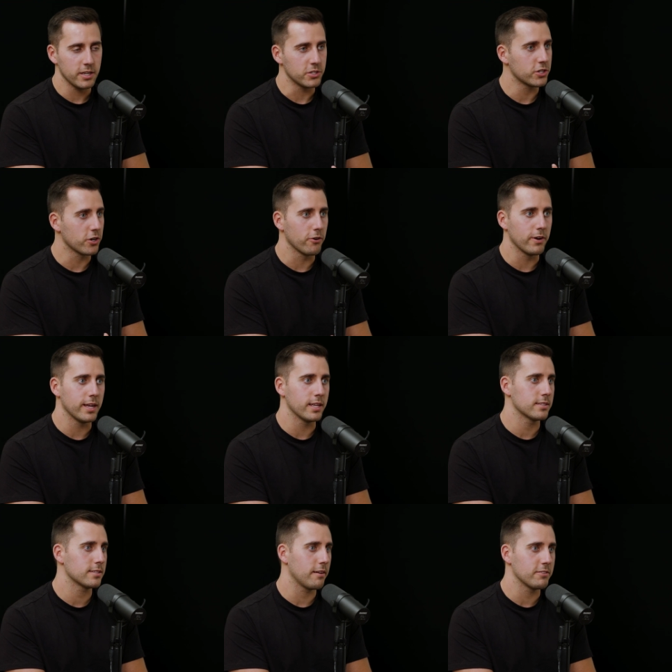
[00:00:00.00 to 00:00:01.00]

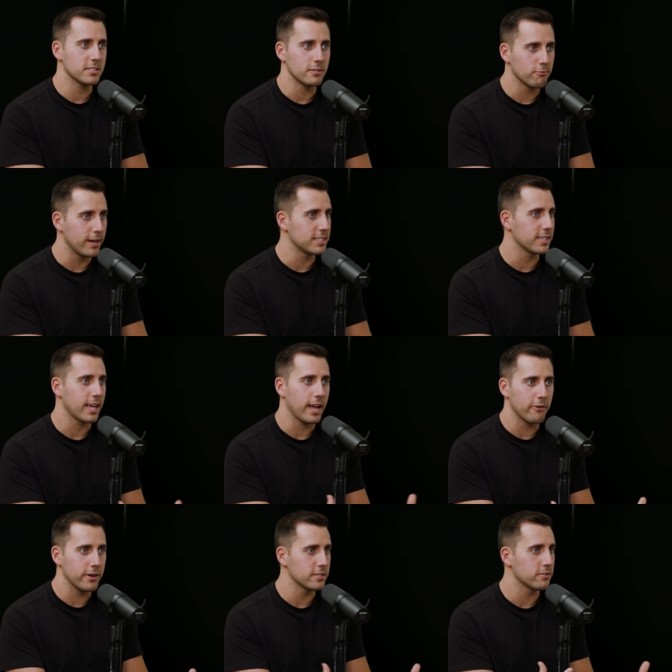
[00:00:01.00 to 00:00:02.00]
insurance, obviously renting
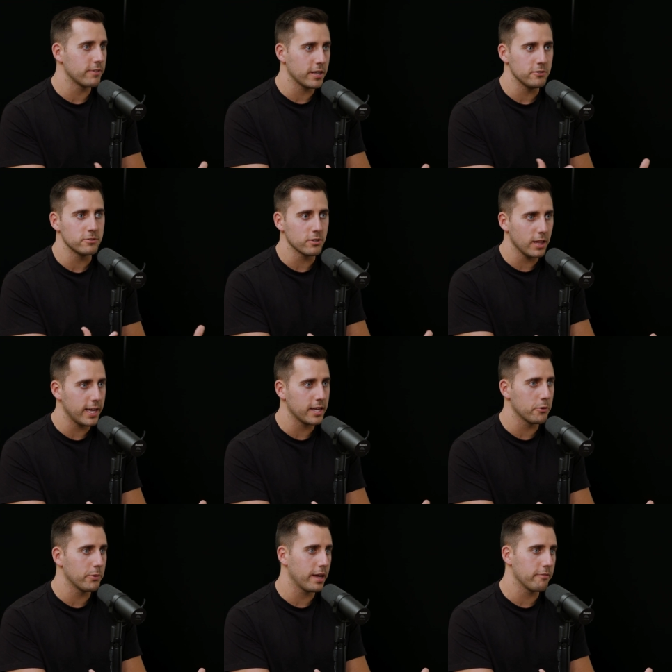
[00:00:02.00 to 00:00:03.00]
areas or venues or
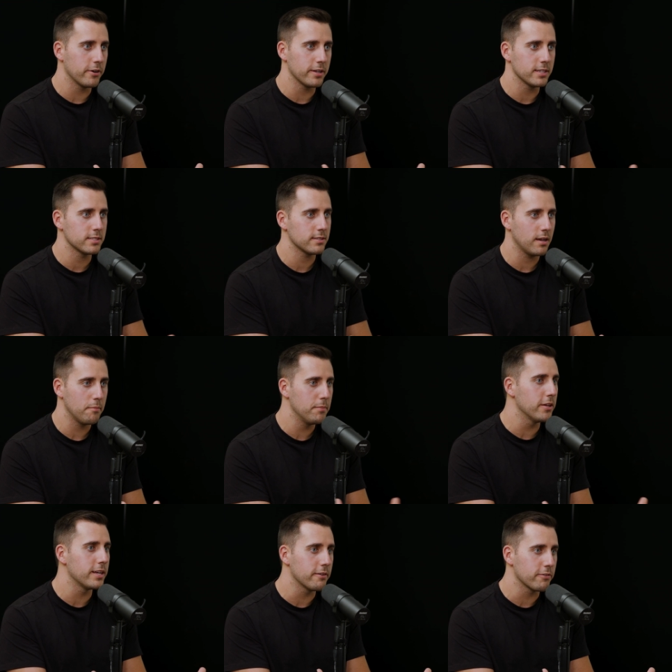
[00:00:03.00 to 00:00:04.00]
land or whatever it is. A
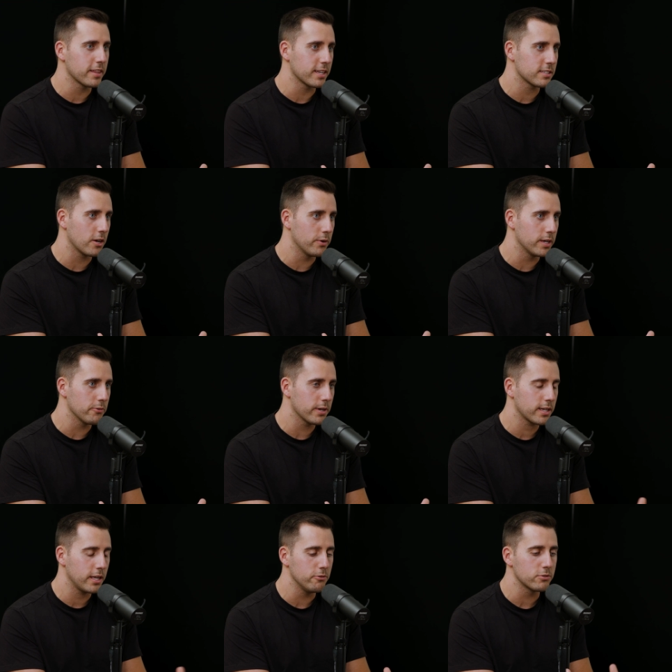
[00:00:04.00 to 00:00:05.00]
million different things go into
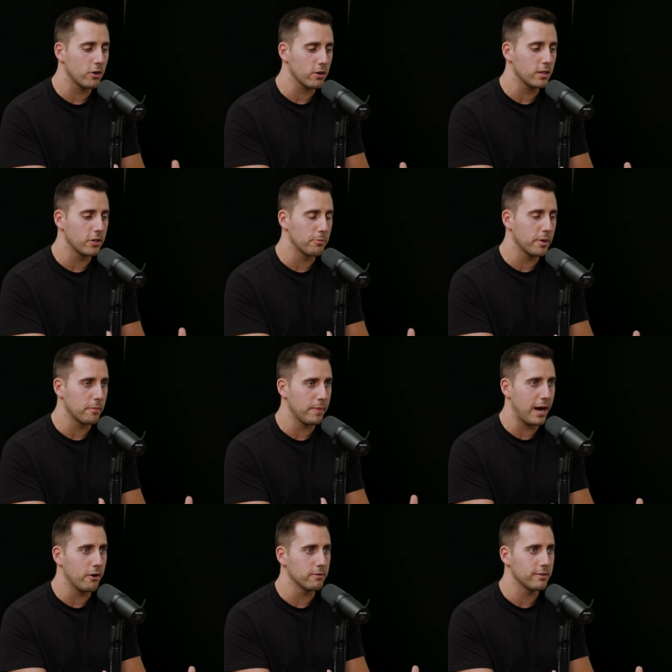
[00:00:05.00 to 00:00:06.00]
it. Can you talk a little bit
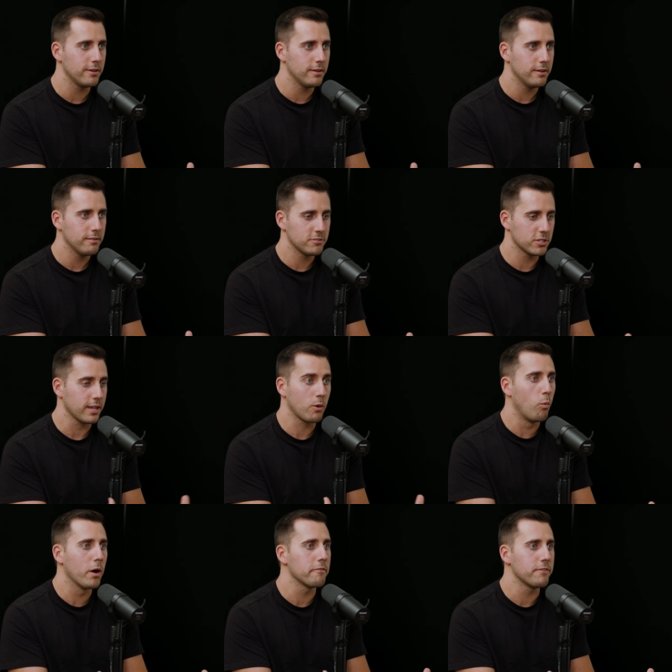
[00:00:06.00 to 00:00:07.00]
about just like
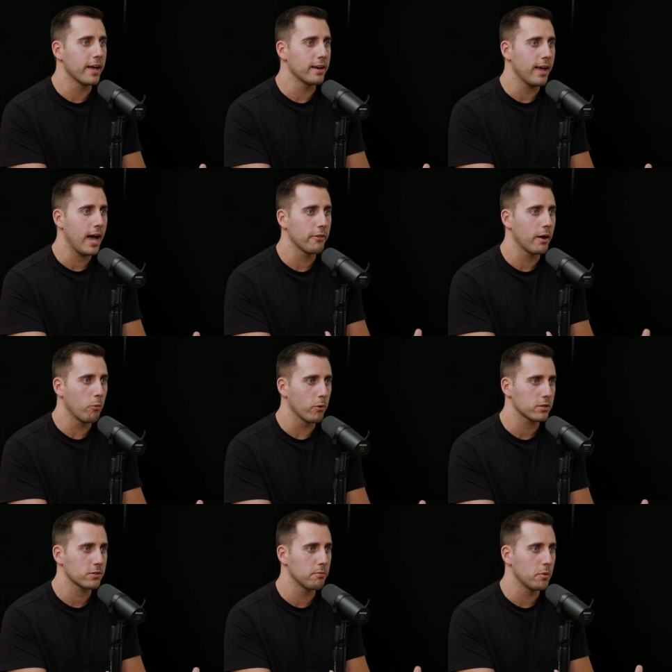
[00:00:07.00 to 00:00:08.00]
one event, how that
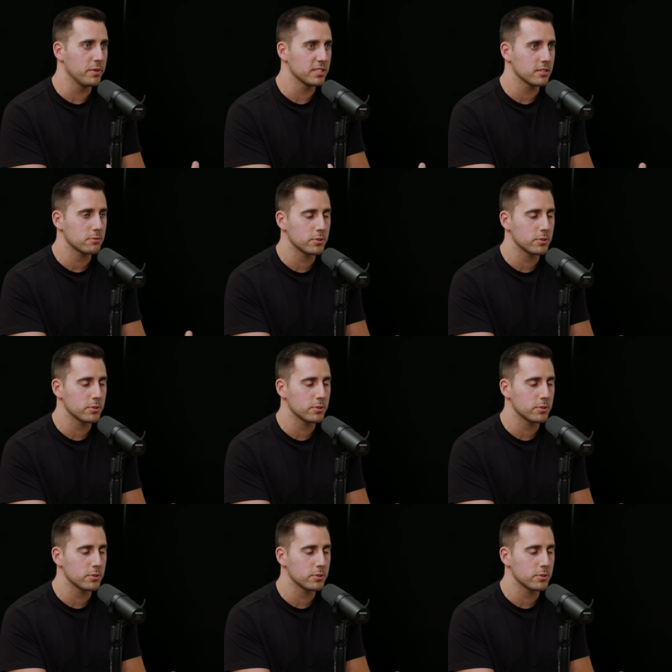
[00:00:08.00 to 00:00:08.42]
works from a business